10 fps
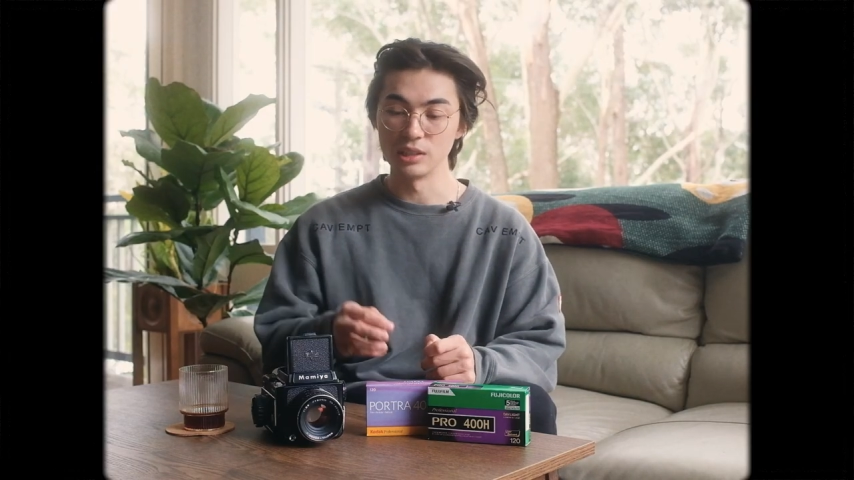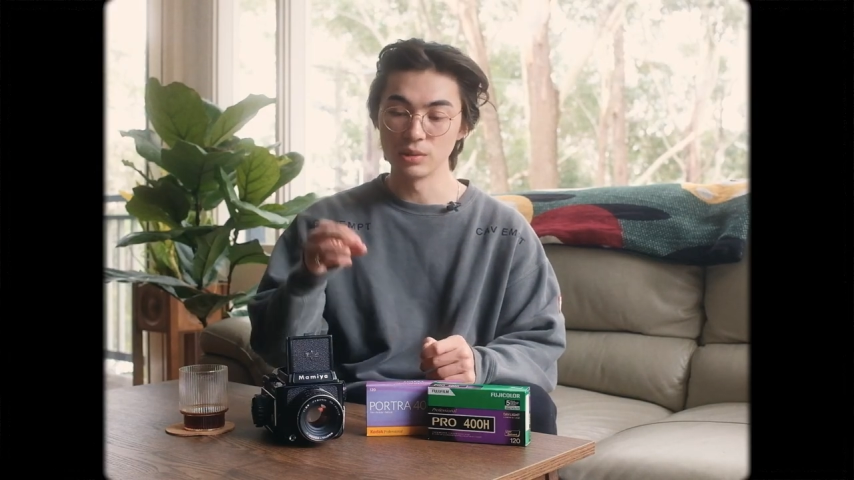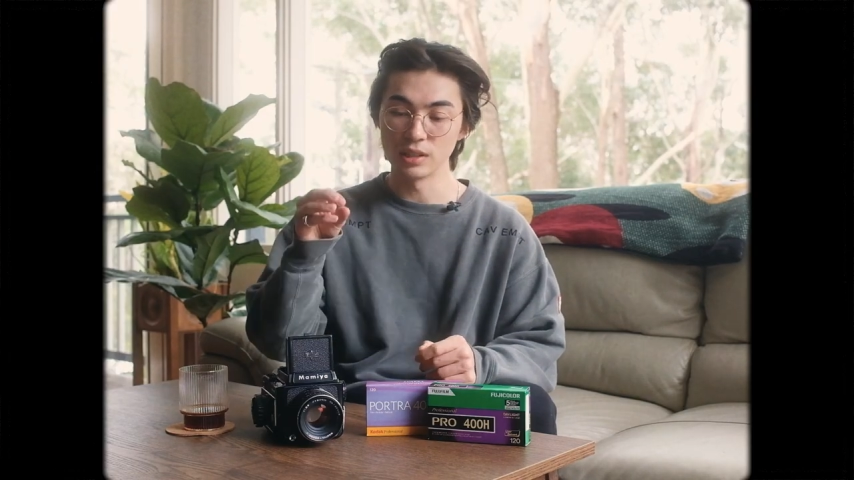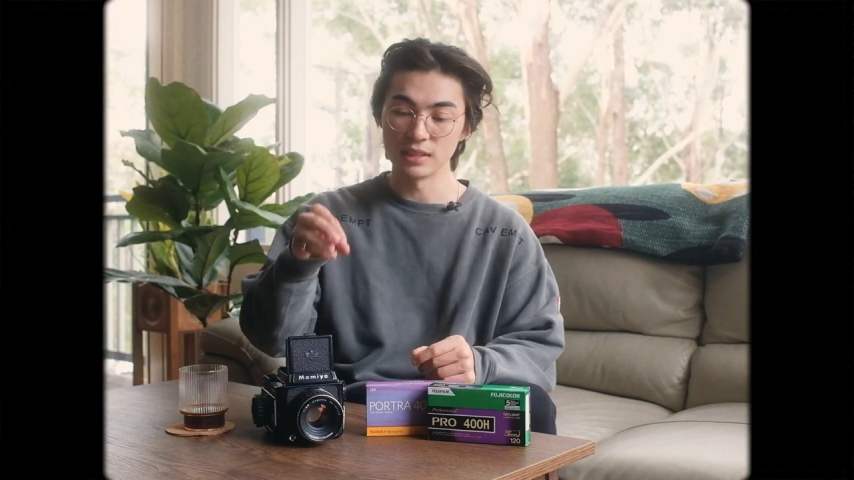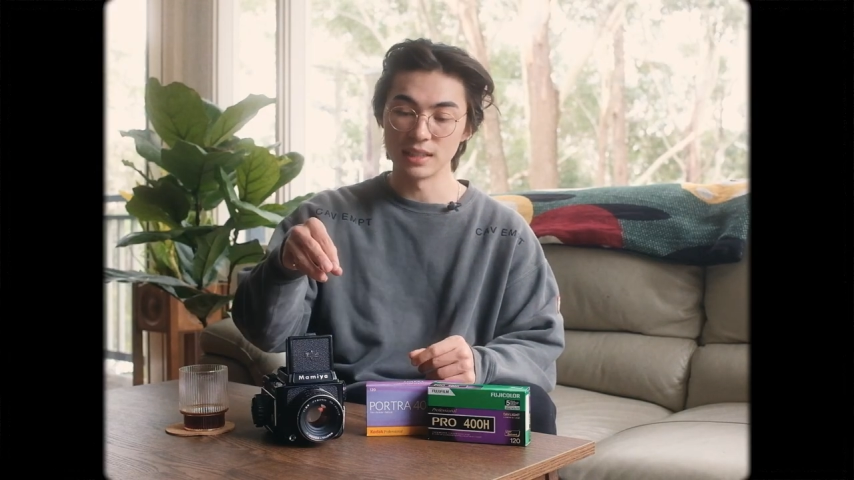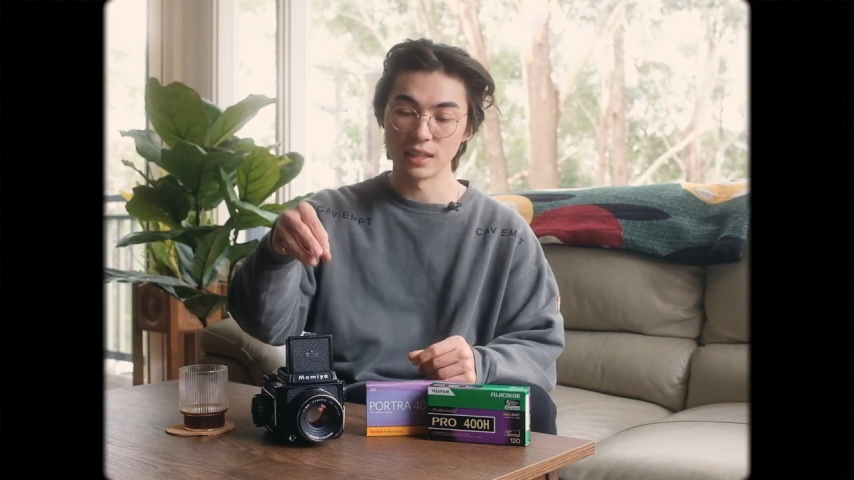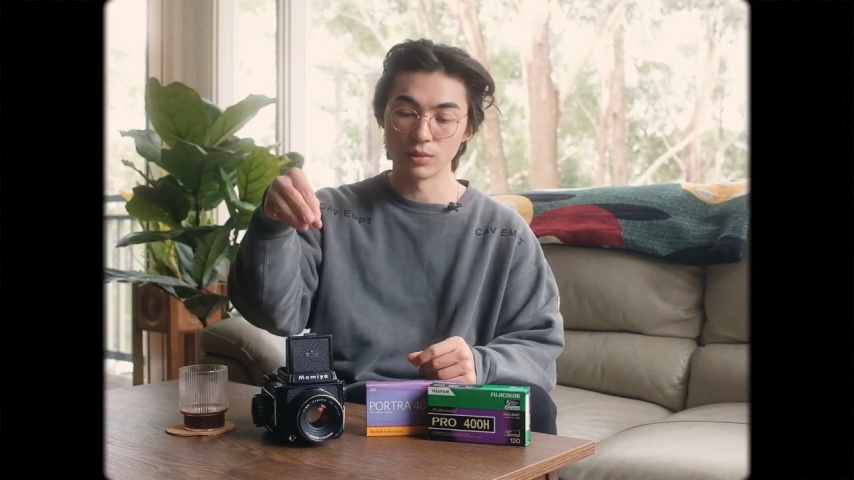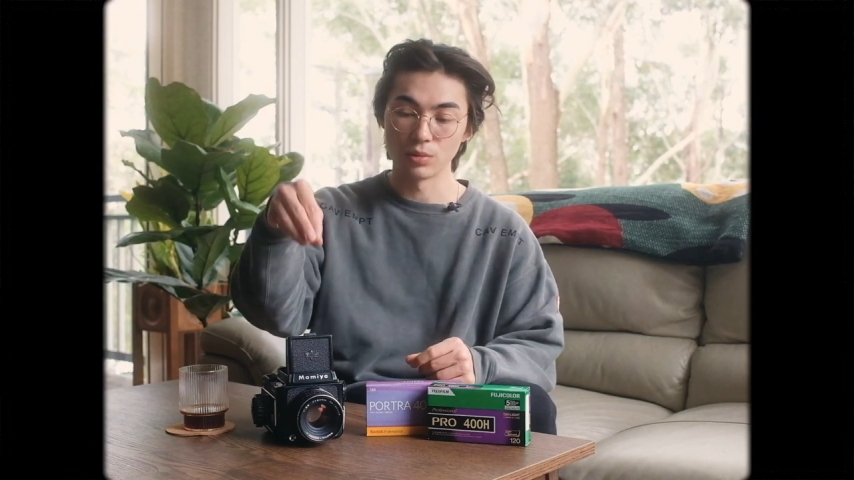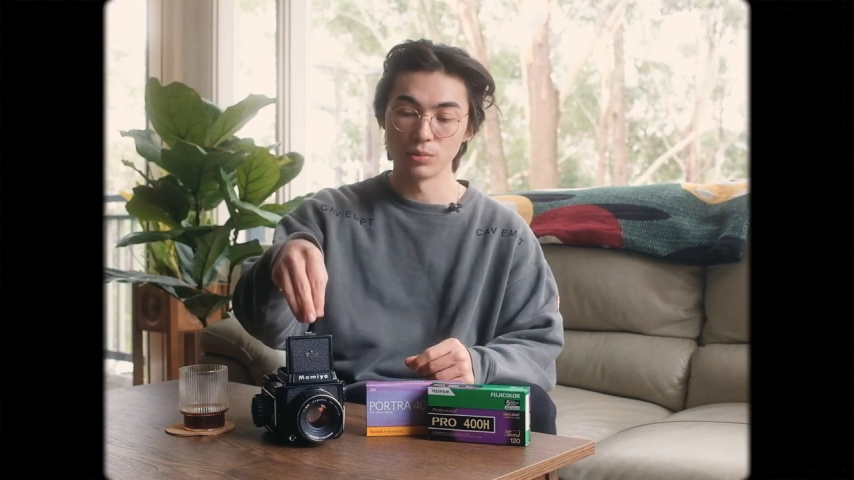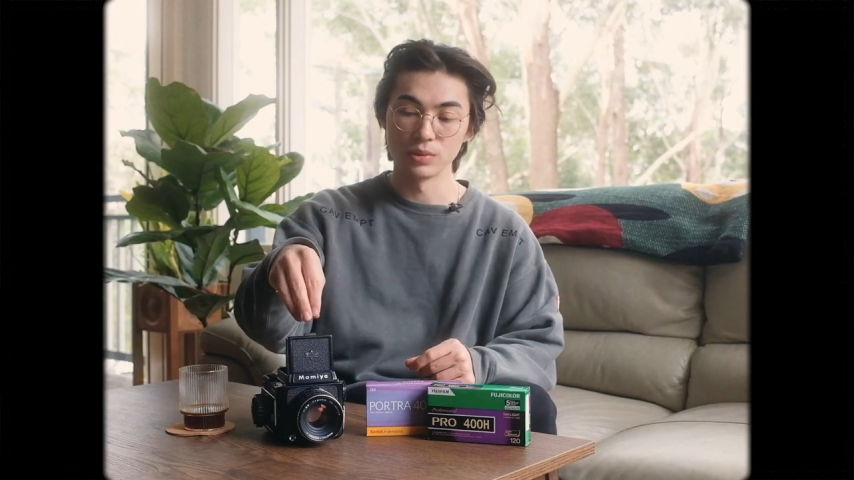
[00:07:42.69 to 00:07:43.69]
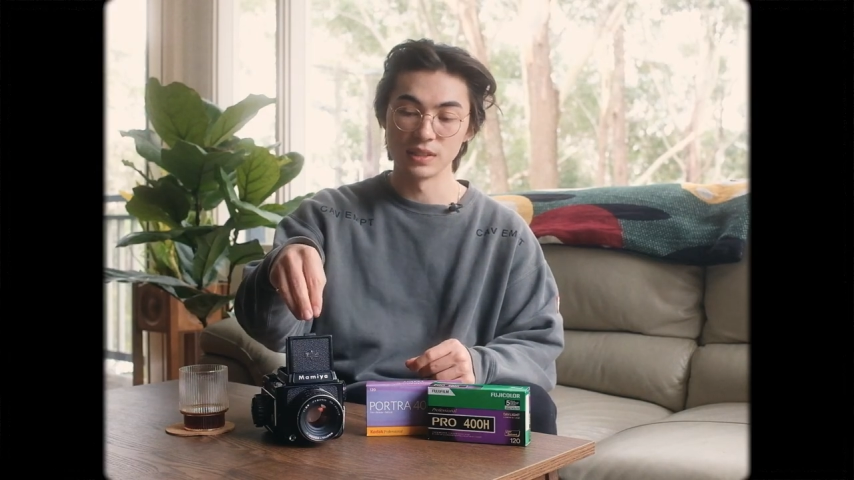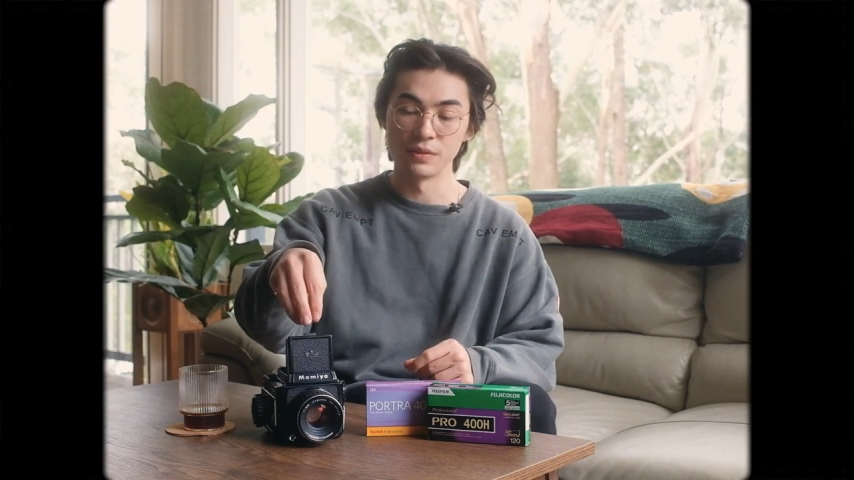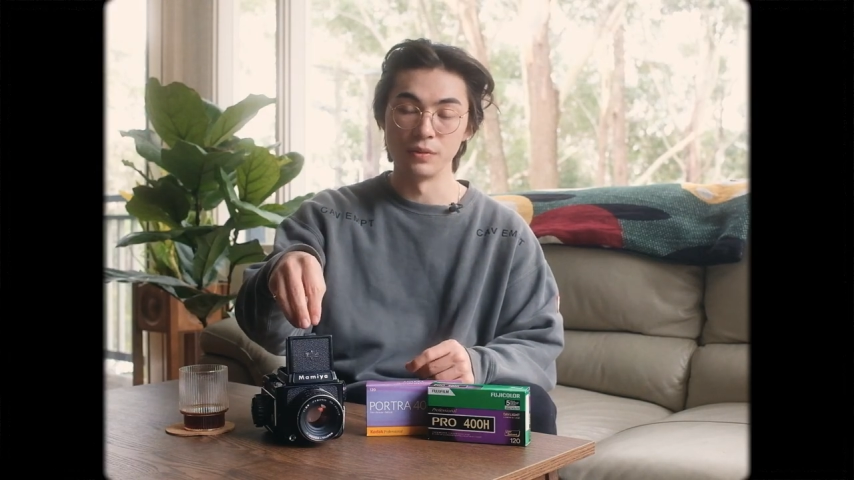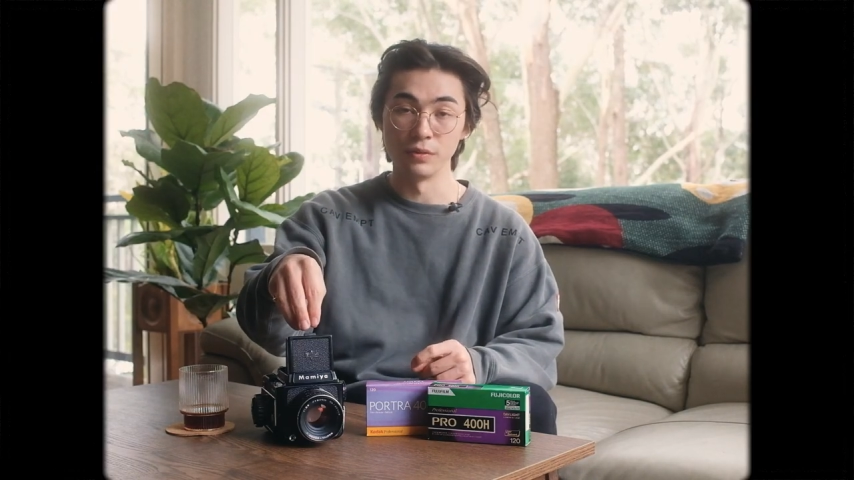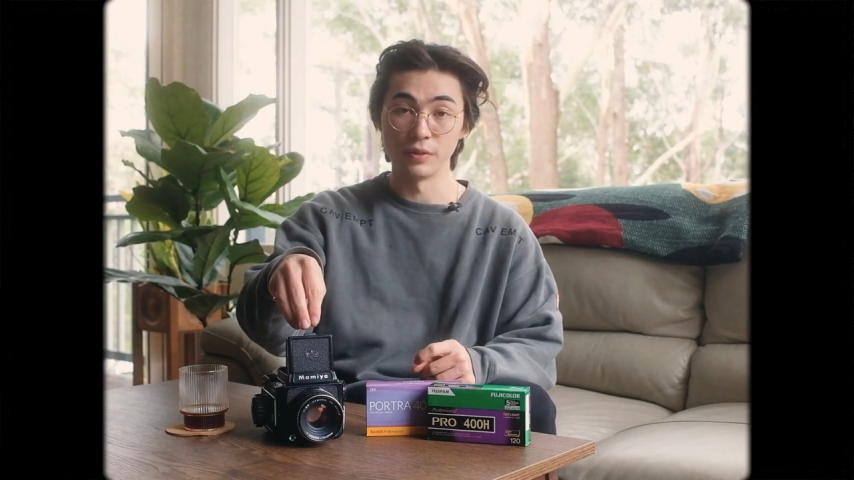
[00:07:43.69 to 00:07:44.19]
looking down through
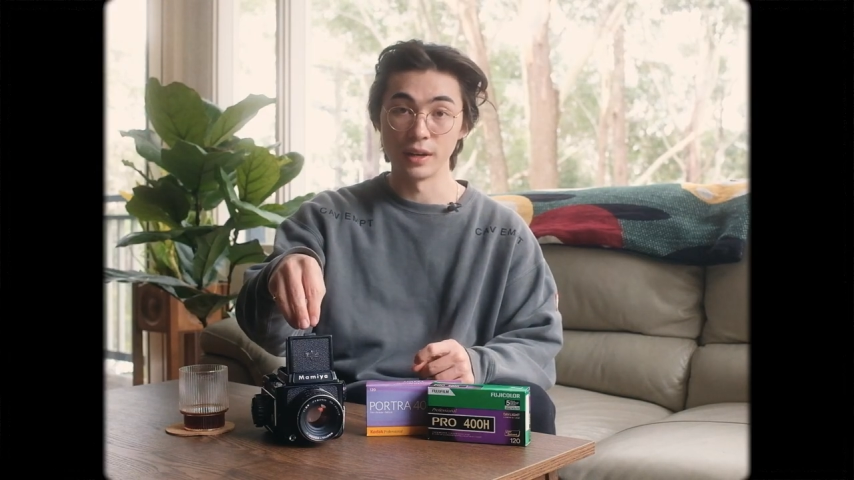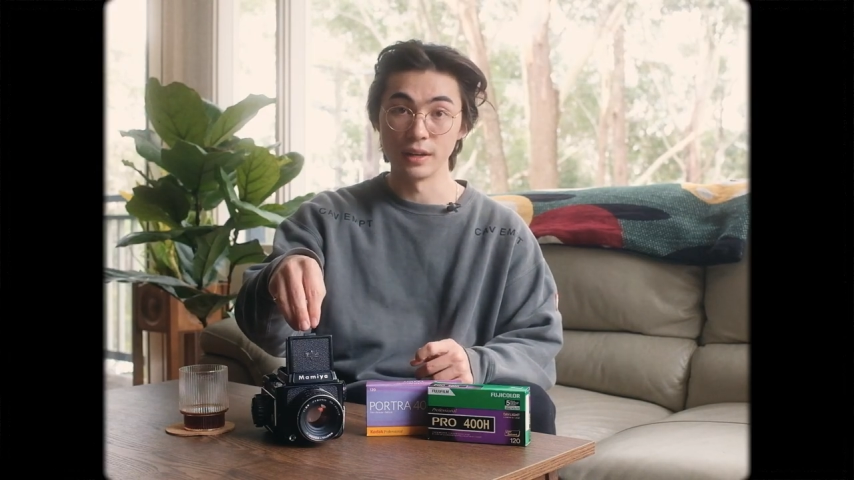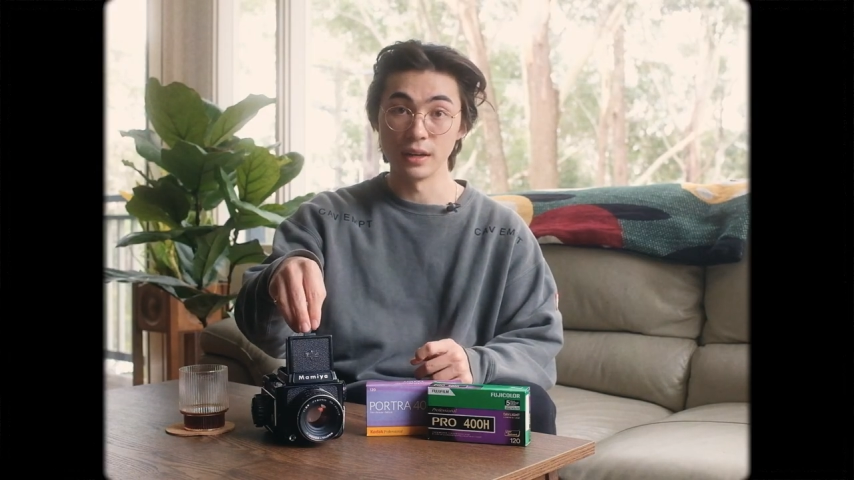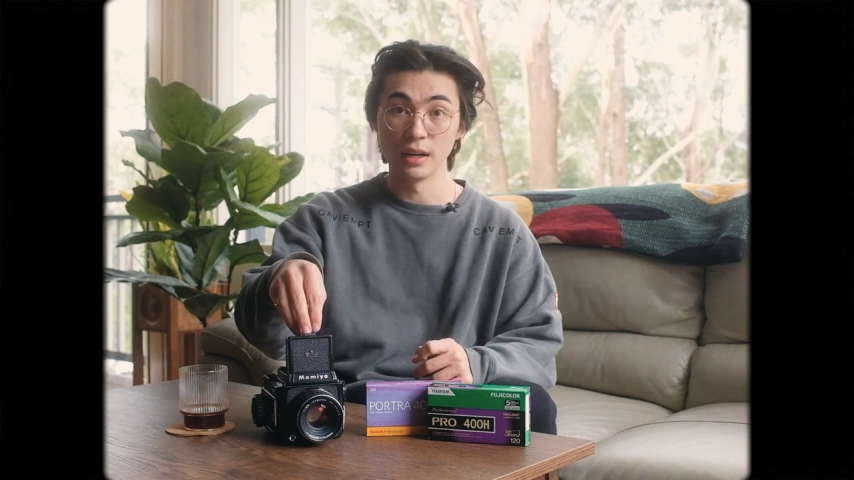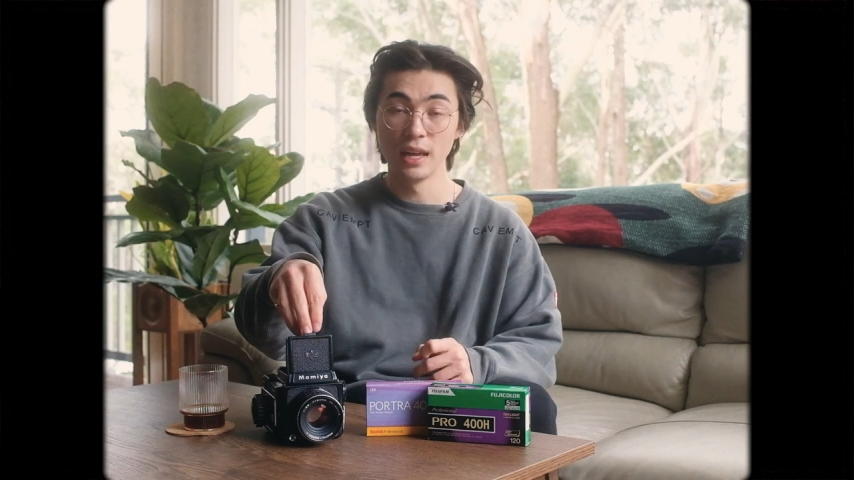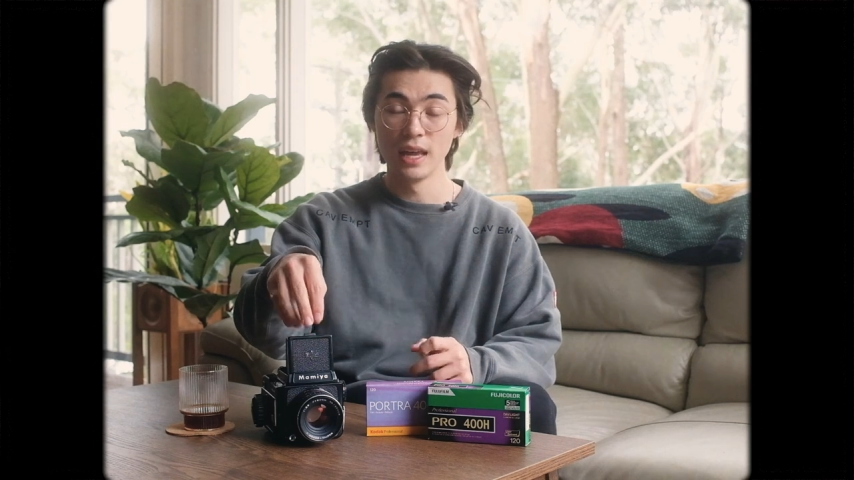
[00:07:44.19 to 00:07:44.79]
this viewfinder.